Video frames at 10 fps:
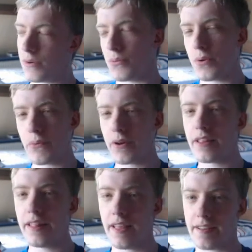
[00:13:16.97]
Well, we
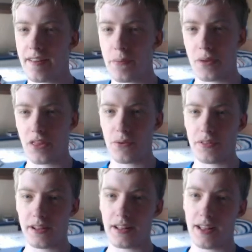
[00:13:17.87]
really liked it with you
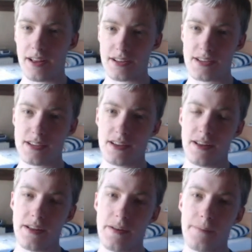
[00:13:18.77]
in the class.
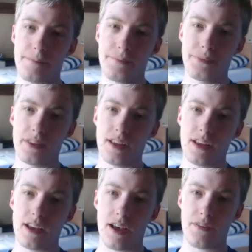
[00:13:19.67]

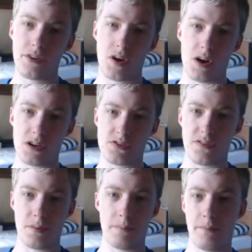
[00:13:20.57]
Kind regards
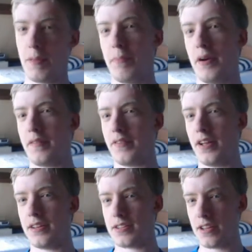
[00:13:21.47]
from the
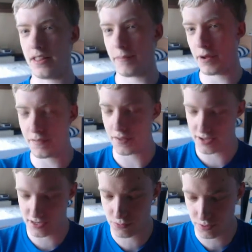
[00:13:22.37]
Butterflies. And the
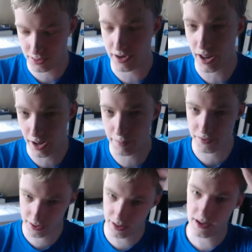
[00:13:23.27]
Butterflies is what the name
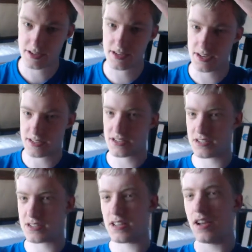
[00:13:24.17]
of the class
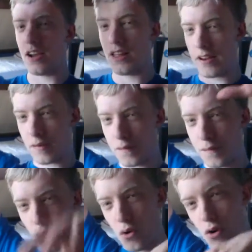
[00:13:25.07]
is. There's
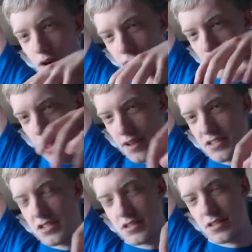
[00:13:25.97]
4
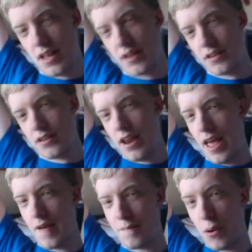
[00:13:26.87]
classes that
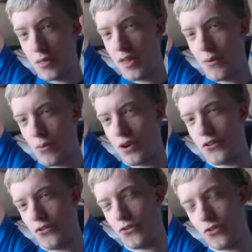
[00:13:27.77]
have both year 1
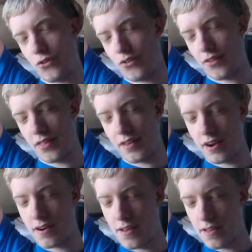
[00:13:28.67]
and 2 students in there.